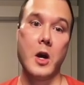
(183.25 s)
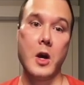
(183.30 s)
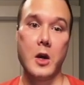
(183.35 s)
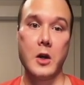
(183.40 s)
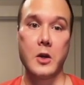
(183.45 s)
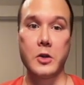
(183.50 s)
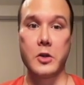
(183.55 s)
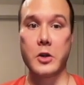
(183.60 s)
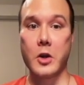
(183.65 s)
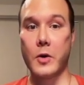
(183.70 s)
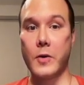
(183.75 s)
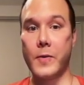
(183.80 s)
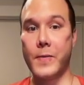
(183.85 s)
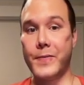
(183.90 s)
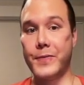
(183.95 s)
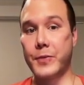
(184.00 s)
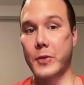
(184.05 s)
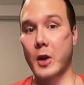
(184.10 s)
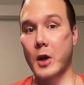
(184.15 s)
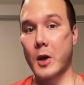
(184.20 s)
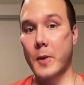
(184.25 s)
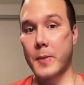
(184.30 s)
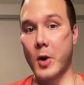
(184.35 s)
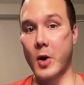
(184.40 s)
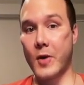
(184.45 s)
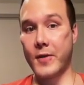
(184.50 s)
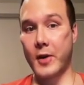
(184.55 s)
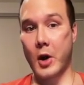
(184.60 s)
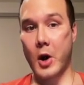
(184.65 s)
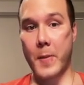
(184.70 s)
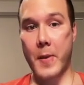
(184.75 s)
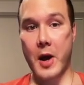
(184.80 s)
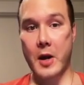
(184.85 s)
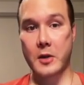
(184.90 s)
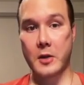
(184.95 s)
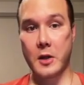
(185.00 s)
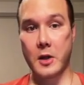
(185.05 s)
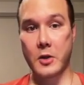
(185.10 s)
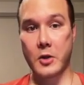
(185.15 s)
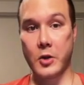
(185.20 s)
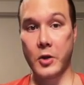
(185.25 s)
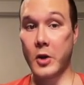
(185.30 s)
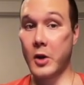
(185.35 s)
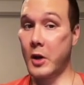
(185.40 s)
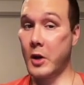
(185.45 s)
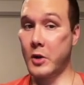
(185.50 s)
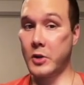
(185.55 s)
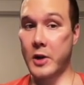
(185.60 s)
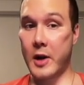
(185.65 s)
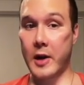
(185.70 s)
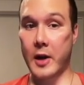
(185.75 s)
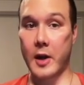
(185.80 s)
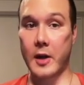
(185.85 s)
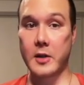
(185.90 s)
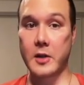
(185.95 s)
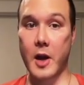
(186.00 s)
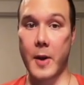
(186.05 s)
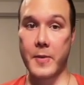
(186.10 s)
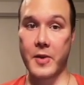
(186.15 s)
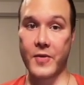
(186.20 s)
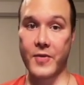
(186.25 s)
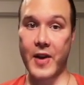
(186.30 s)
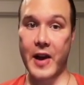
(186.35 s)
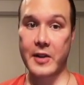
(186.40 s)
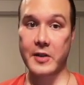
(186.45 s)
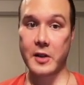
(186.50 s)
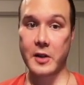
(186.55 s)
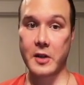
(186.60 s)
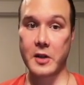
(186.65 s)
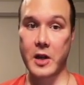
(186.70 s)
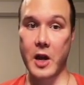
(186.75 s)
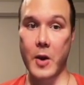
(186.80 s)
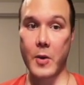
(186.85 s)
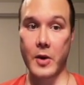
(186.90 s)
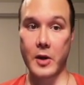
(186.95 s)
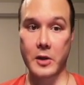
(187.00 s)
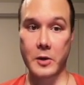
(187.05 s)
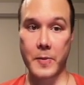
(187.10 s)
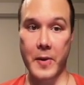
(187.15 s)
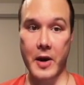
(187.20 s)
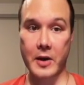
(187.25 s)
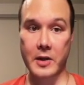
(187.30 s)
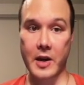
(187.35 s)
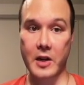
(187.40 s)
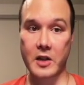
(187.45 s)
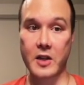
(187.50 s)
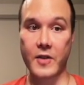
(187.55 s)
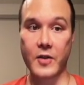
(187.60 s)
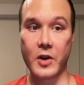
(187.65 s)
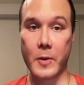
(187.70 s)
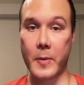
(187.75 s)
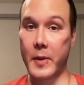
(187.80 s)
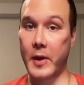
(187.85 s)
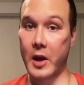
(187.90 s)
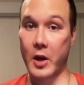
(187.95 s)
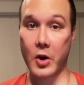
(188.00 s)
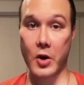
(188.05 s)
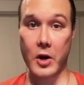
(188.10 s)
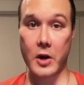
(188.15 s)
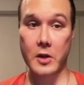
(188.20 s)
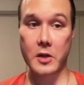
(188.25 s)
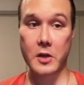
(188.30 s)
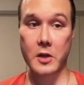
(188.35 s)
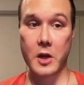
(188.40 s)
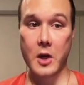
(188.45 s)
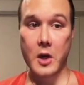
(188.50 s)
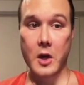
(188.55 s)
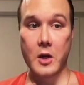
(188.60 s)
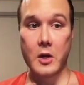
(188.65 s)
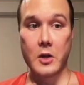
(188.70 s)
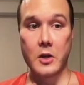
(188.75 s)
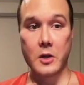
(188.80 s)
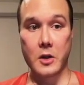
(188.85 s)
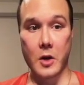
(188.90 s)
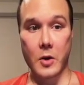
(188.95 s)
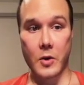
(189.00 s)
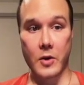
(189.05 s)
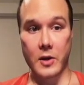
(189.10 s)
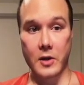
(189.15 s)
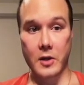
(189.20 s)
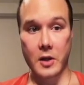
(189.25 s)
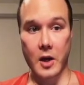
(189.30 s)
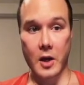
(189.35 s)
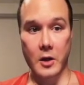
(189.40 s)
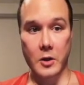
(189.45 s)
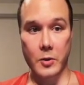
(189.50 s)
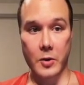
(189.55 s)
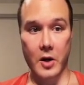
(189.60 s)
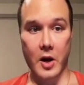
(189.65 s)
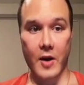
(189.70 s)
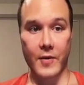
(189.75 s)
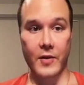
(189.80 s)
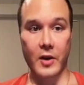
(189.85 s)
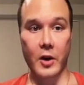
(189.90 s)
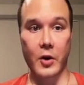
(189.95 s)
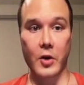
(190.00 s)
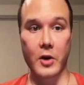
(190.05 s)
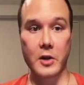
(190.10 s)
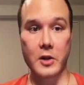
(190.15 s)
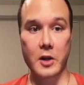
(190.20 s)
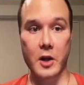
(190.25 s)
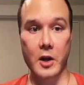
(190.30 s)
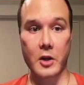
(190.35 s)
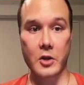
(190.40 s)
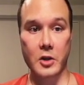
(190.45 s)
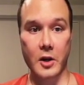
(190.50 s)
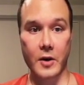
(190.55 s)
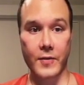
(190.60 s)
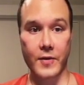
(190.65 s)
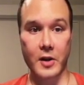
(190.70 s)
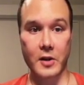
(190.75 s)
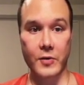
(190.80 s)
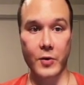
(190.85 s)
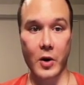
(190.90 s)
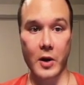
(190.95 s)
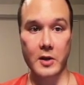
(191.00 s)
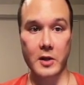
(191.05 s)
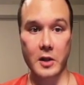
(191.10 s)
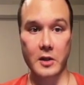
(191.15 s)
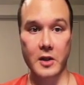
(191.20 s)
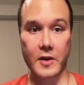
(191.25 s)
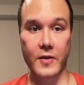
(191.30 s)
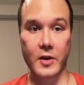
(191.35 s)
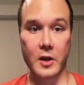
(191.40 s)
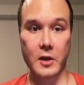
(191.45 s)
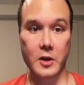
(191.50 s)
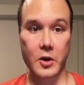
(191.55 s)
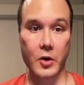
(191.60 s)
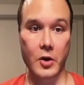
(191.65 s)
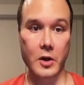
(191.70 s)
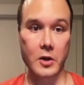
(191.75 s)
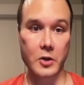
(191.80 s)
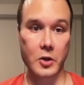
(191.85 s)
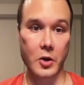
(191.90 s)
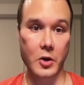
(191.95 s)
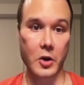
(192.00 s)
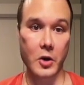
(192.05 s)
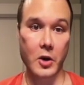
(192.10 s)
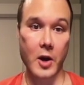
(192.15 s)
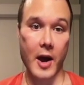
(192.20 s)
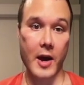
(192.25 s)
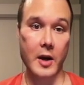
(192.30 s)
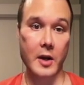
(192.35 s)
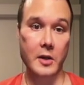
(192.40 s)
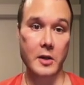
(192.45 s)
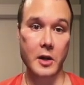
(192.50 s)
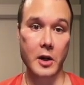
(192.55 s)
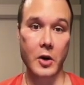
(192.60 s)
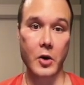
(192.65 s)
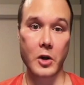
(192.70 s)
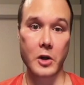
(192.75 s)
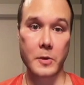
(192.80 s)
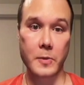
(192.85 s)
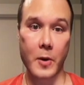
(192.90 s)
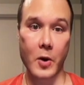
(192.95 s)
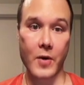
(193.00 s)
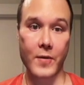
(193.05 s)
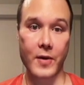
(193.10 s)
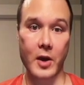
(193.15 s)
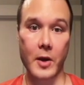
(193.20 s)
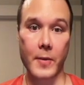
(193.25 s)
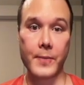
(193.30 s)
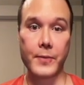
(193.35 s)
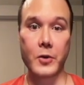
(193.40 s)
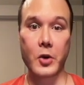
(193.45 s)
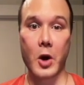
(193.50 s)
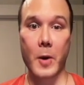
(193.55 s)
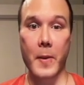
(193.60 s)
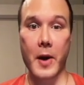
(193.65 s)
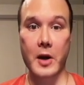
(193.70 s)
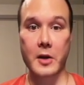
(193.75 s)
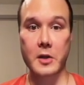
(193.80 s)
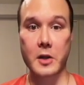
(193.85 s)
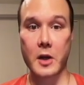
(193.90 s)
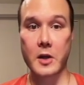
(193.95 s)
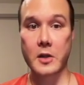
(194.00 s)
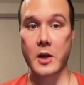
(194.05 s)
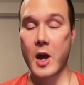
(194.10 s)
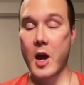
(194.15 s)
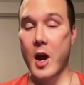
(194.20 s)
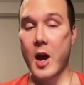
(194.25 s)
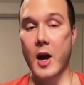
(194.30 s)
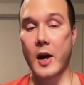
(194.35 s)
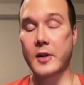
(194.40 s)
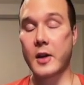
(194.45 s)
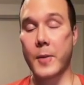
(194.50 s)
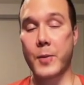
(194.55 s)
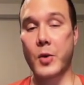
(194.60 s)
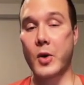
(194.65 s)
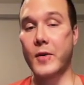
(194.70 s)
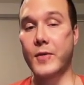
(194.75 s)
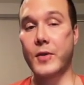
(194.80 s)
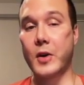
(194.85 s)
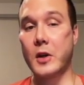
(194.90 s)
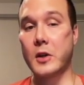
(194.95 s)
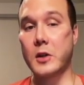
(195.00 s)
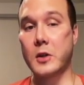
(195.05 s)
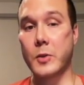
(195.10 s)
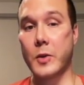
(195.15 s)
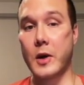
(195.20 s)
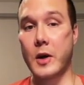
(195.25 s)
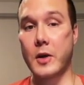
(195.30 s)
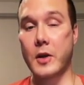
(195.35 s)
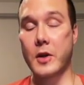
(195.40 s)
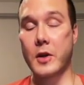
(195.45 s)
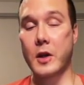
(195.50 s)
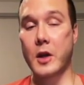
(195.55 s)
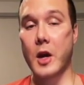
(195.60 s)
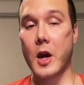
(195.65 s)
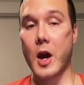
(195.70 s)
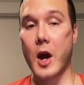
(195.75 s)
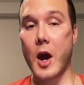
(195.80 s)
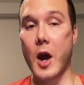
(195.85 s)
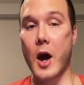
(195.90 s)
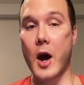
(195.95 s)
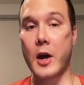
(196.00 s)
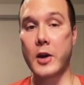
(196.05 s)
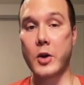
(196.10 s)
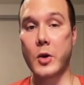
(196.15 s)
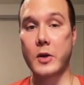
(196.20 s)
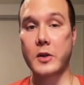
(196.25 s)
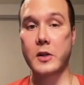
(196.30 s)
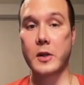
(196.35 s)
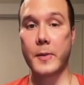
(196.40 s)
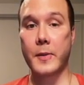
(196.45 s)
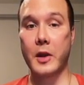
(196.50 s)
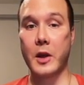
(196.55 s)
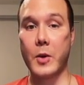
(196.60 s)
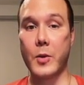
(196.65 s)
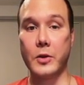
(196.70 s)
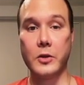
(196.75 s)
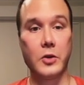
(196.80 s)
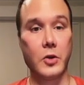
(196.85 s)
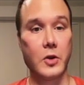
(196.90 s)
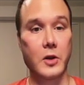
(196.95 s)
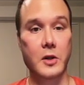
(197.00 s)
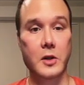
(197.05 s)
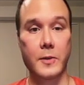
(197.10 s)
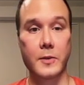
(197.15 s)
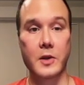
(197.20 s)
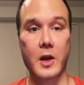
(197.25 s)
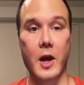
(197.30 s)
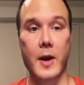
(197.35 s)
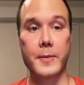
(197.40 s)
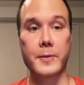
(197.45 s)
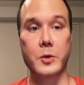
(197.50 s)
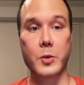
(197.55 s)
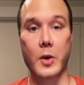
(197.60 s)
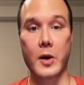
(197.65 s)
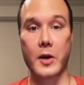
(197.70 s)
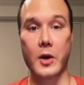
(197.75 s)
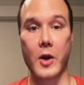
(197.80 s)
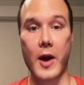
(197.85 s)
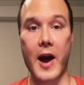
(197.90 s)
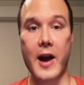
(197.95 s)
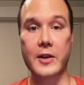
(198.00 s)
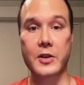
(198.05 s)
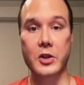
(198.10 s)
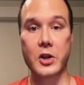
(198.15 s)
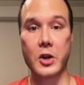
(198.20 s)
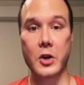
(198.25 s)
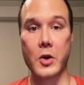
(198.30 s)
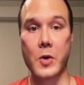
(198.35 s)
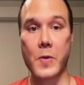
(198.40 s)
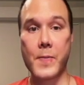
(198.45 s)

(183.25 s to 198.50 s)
So pyruvate carboxylase, gluconeogenic enzyme, in the fasting state, we expect activity to be increased. So in this case, we're going to have increased glycogen phosphorylase activity, decreased glucokinase, increased pyruvate carboxylase. As I prefaced with, uh, U S M L E will do this sometimes, where they'll ask you